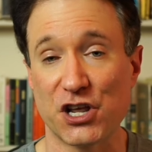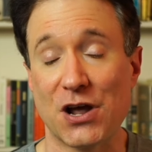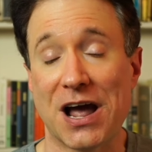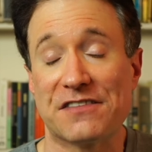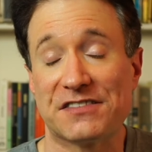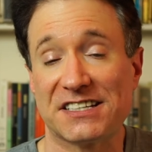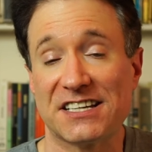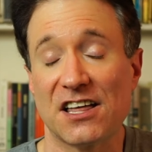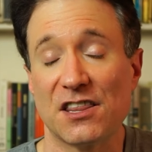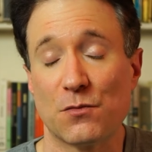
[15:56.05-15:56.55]
You have
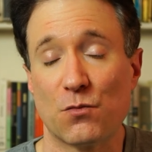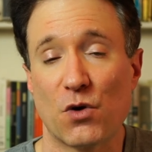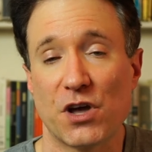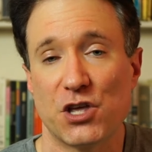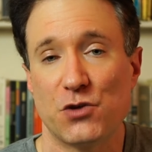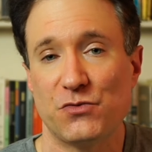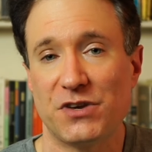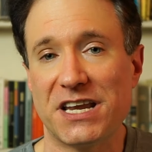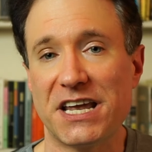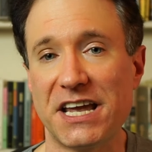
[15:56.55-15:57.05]
to tell them what
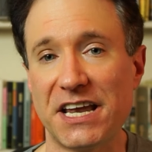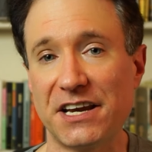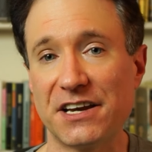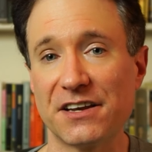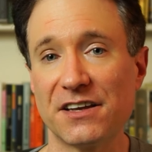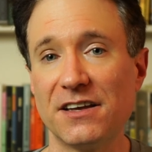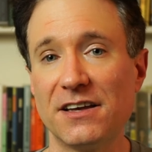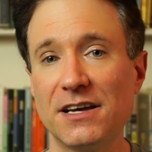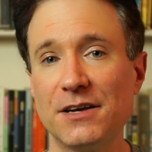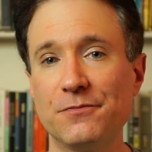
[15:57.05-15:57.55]
you need
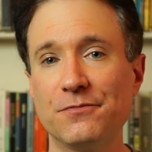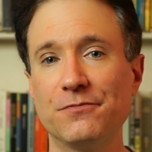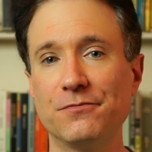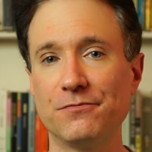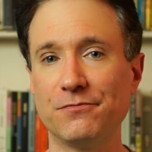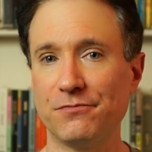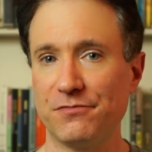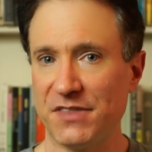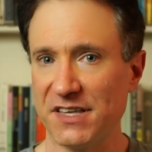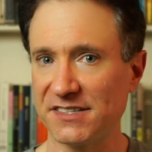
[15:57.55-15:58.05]

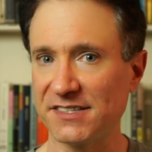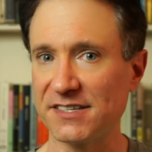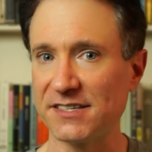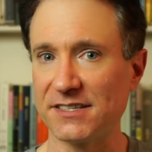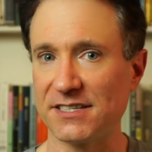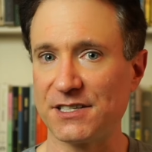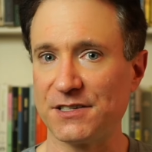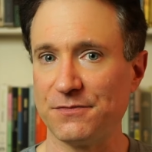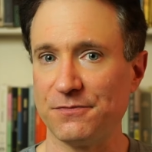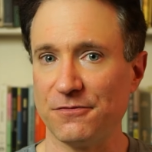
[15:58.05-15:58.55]
this
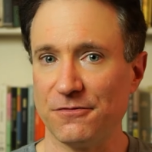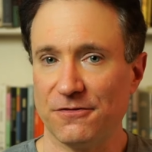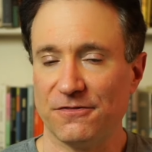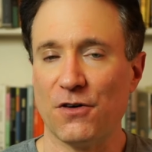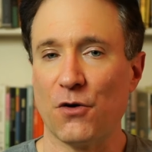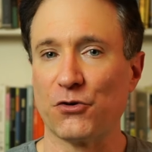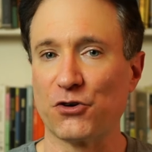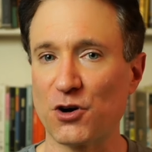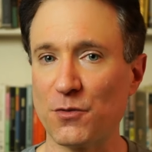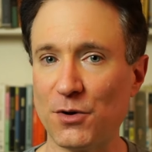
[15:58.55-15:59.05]
is
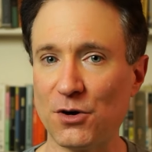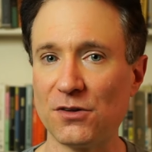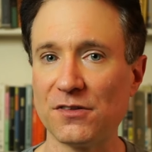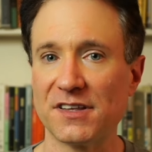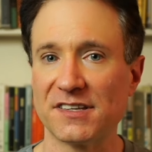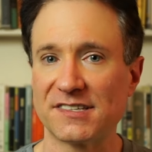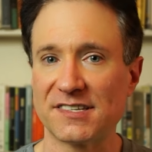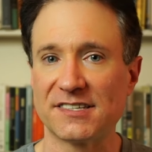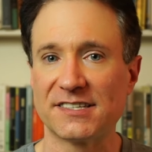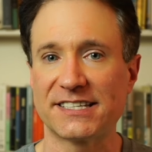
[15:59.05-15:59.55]
vulnerable,
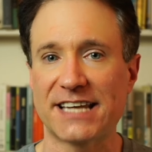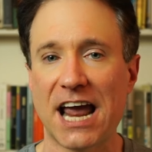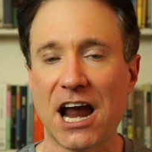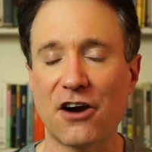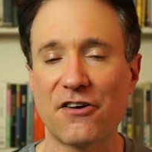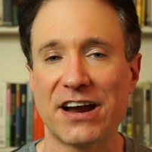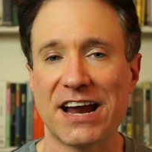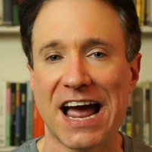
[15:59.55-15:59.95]
this is scary,